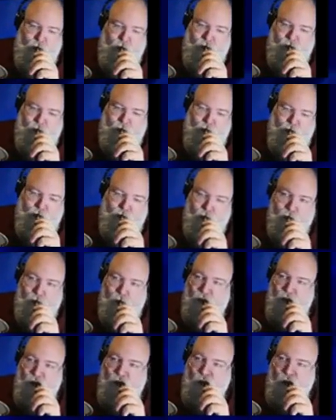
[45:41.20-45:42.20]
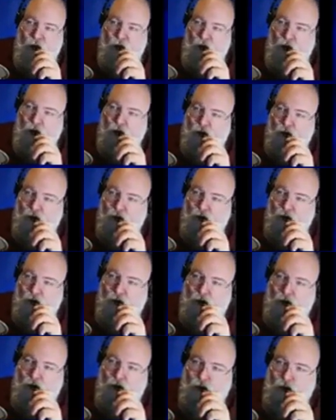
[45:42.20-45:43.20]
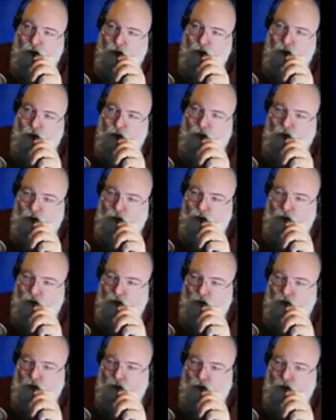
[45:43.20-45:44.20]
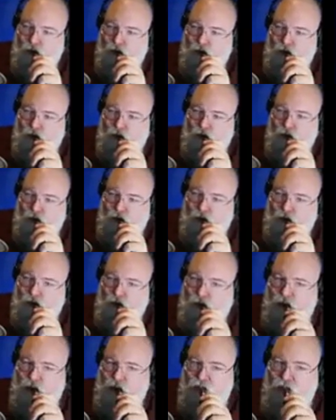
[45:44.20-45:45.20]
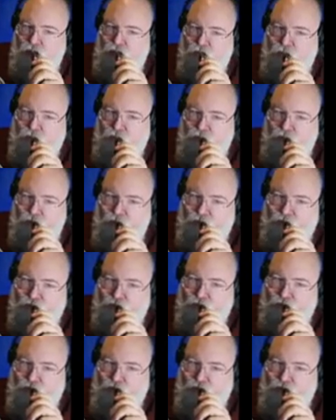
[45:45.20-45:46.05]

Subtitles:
[no speech]